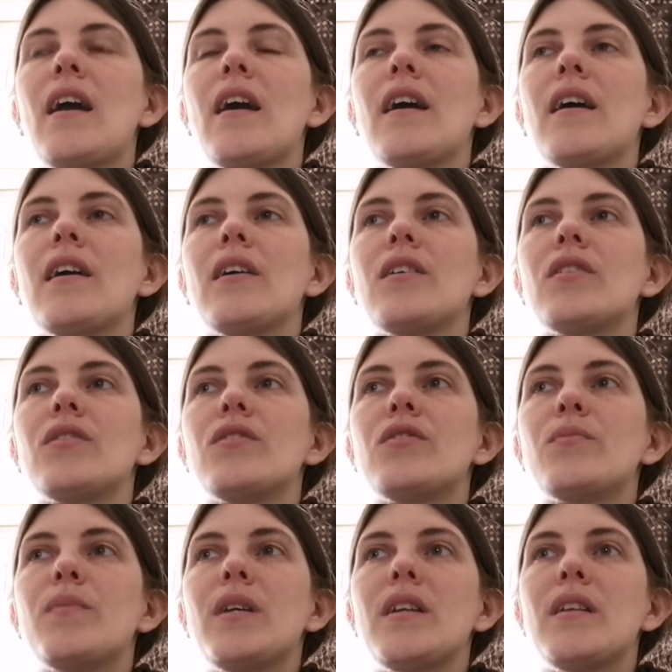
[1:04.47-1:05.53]

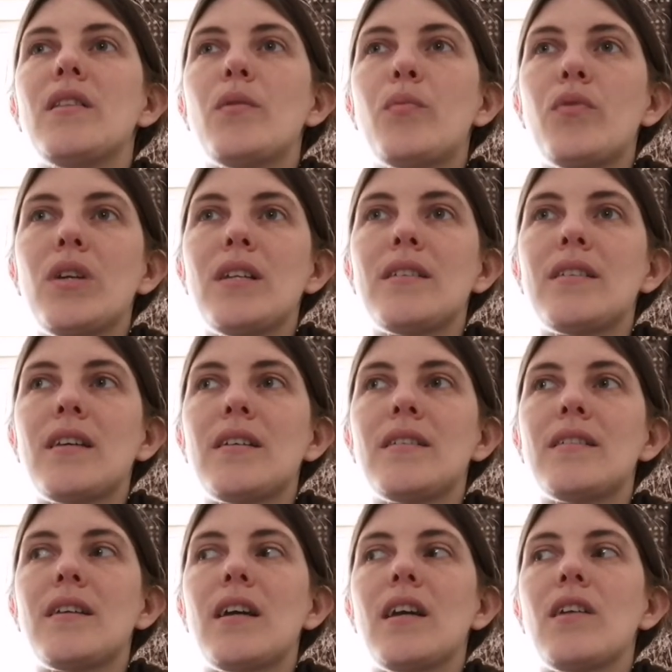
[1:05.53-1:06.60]
and being in the
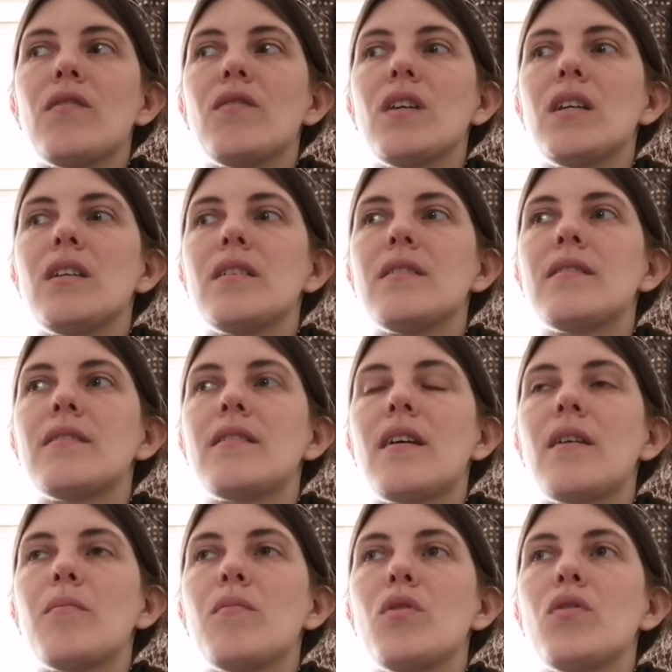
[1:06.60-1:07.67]
Princess Diaries
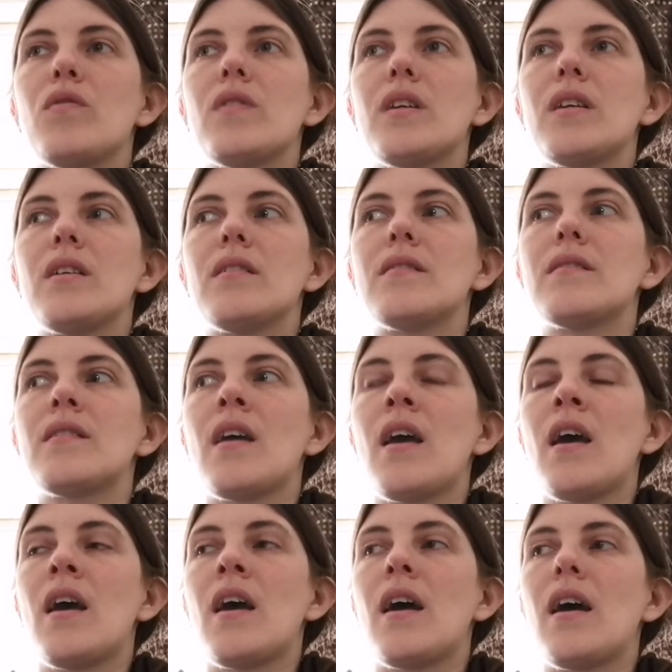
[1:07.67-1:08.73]
movies.
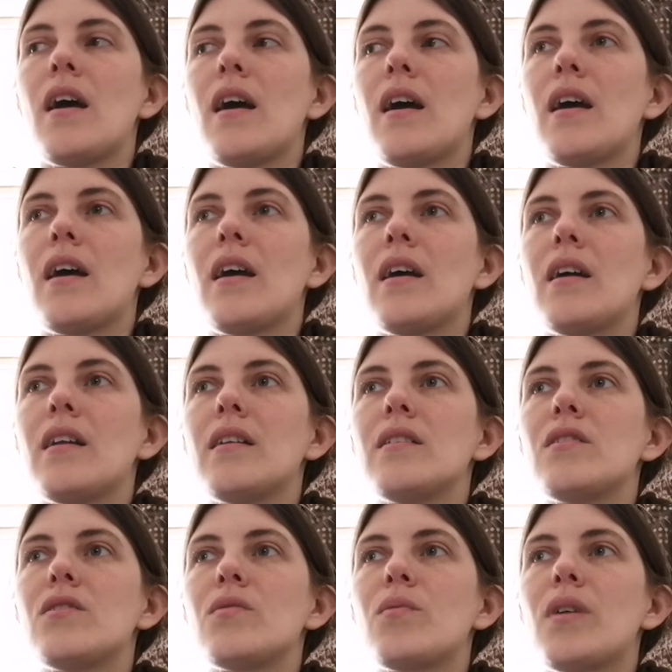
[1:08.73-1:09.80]

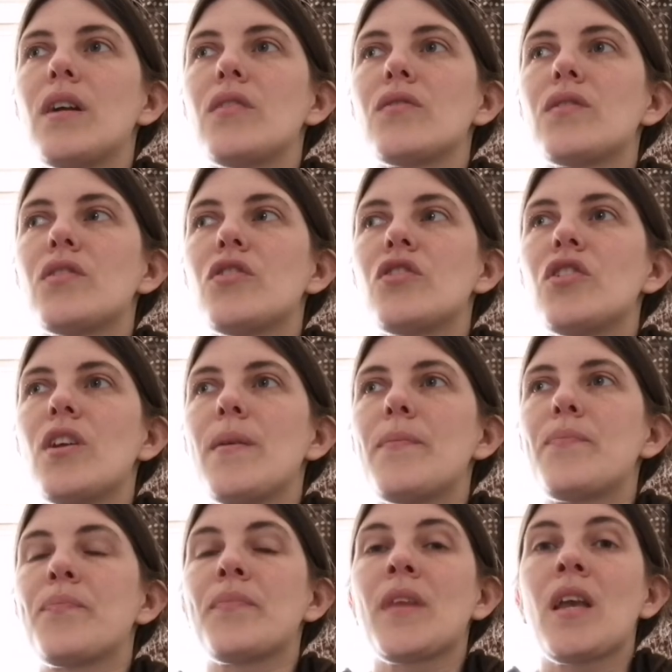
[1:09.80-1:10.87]
And what else is she
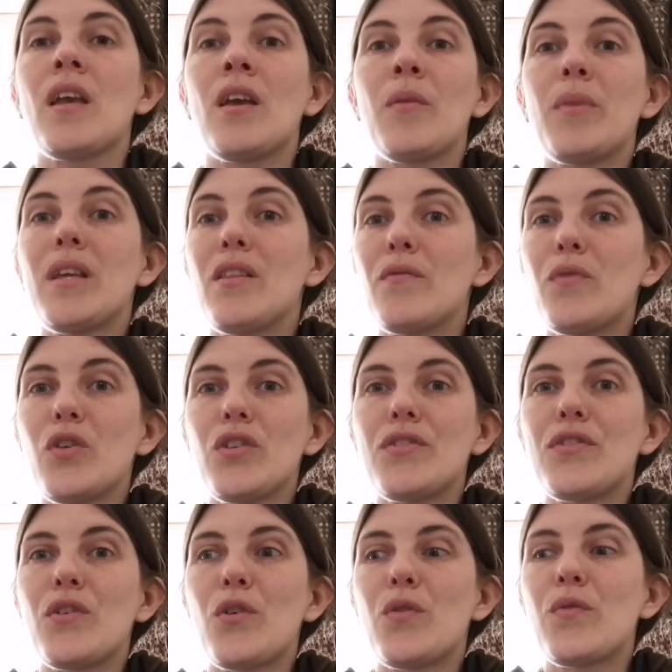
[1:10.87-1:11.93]
in? Being the
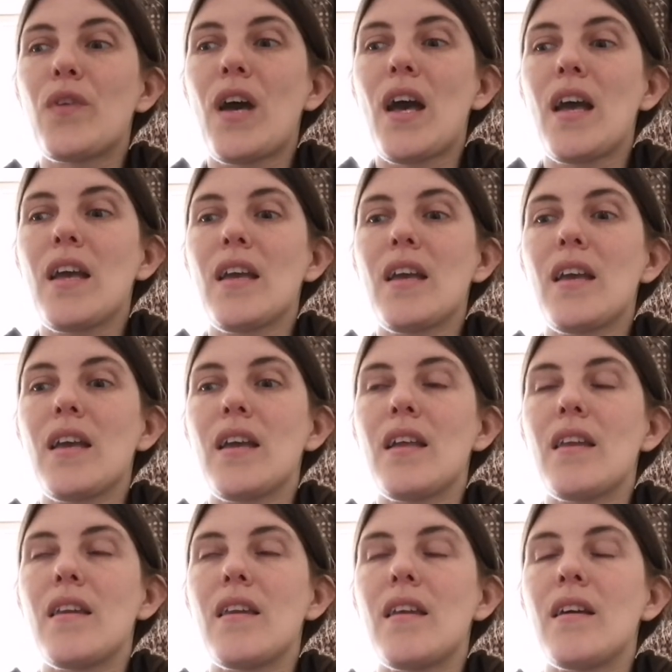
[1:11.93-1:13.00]
voiceover
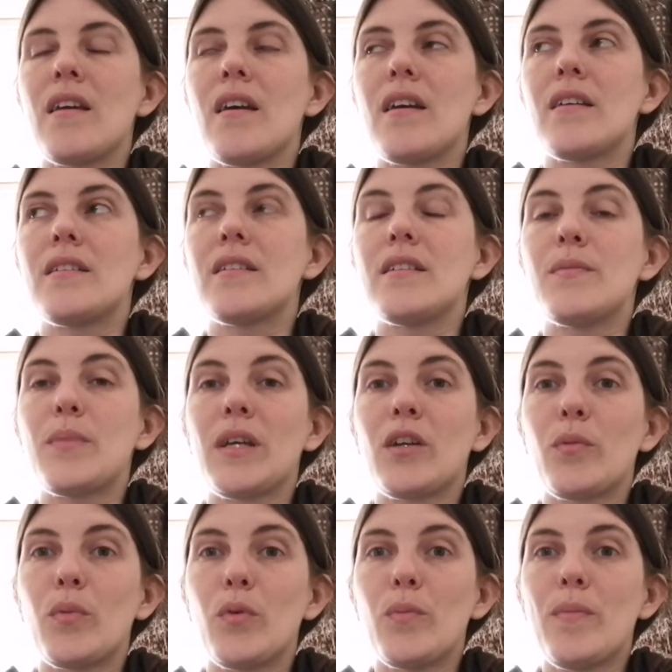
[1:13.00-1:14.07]
in
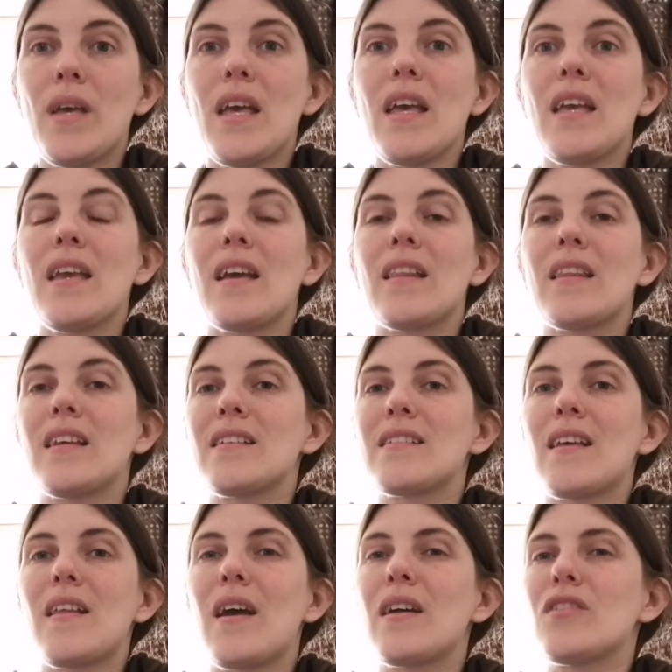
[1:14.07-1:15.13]
Despicable Me and
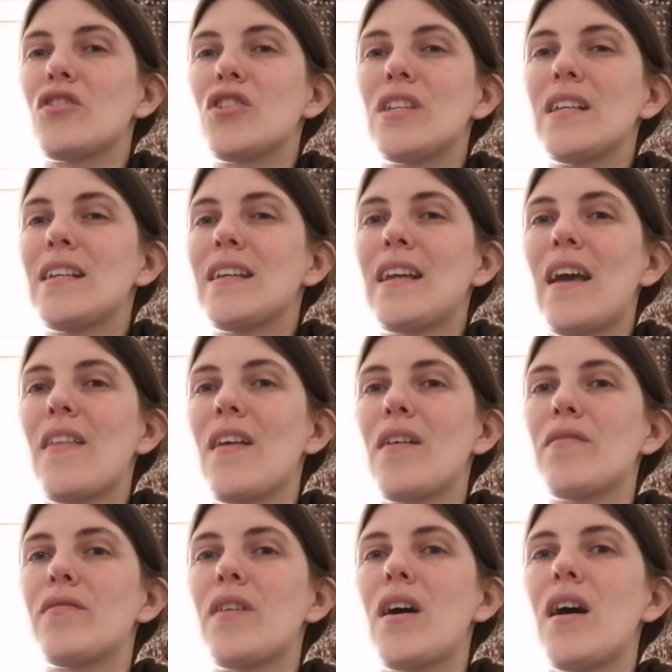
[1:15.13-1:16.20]
things like that. And she didn't get
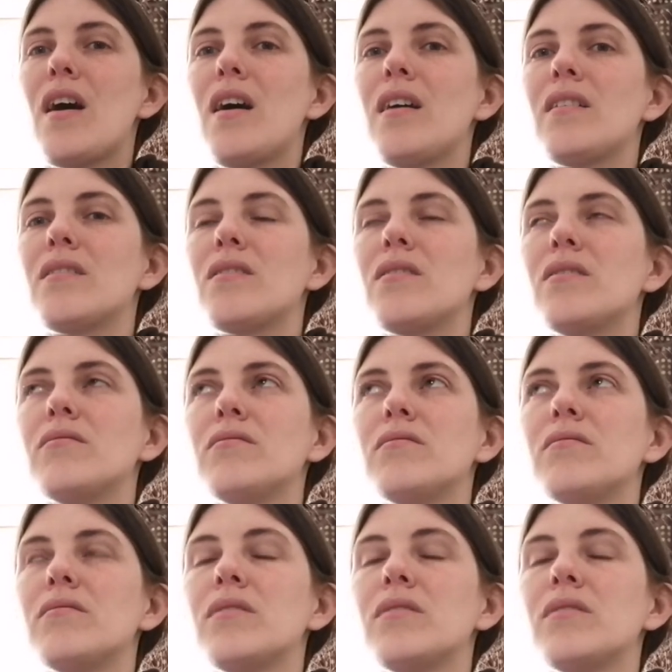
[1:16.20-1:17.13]
that far. And I thought,